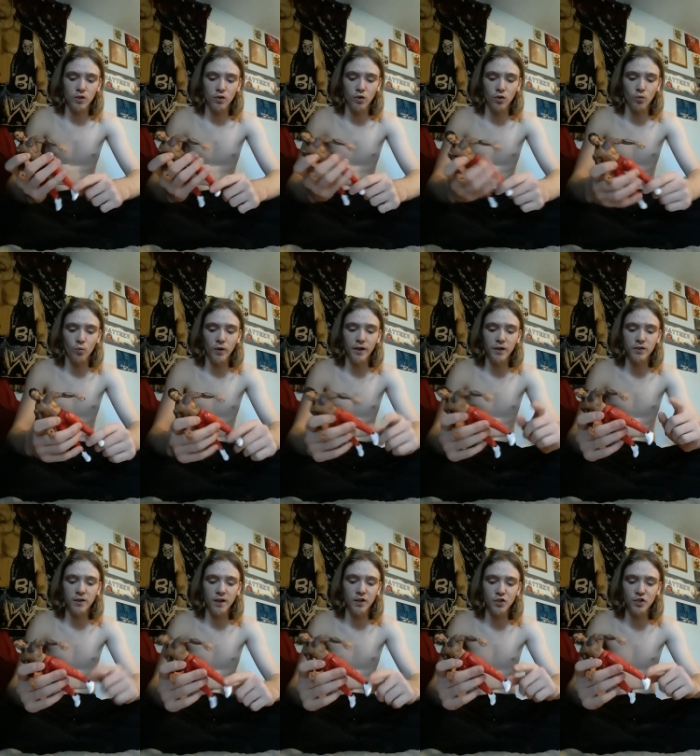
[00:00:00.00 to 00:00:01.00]
or white
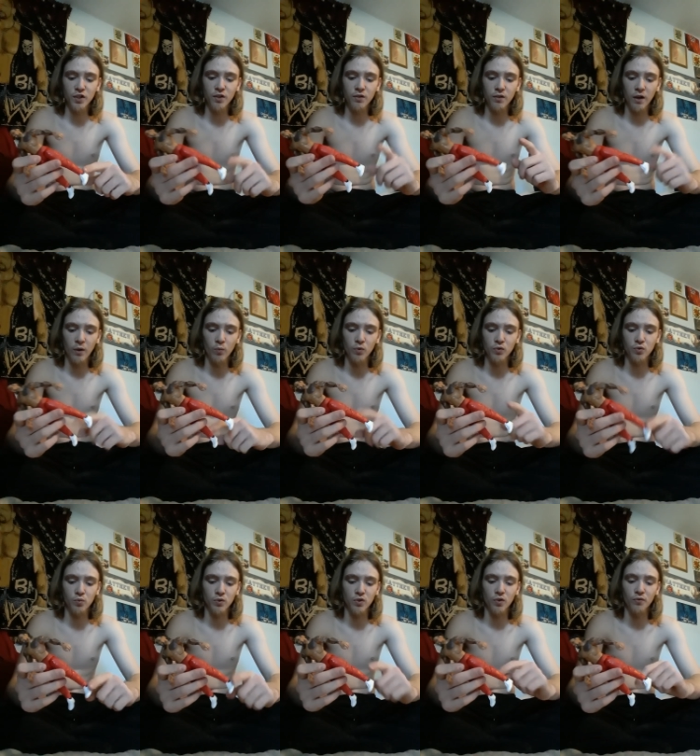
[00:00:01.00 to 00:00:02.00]
attire J, I would
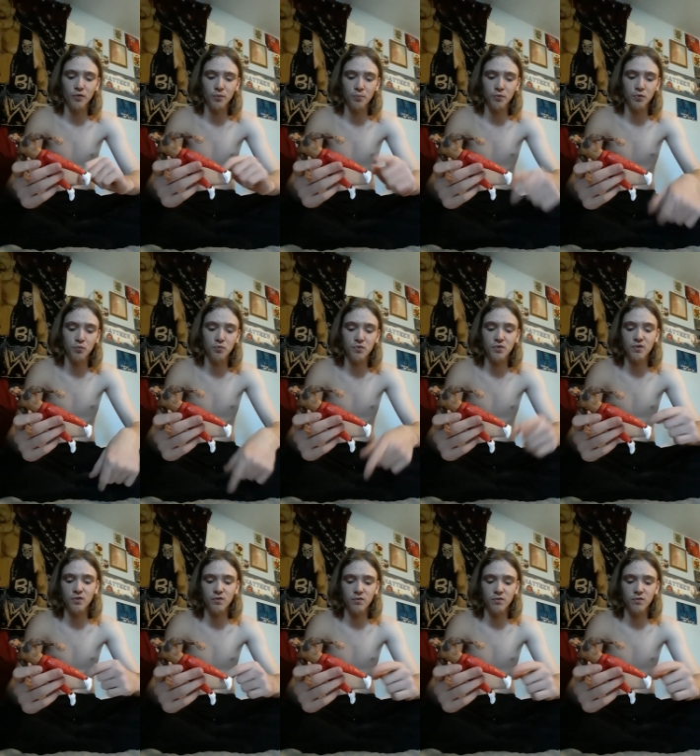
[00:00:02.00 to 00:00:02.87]
switch over the boots.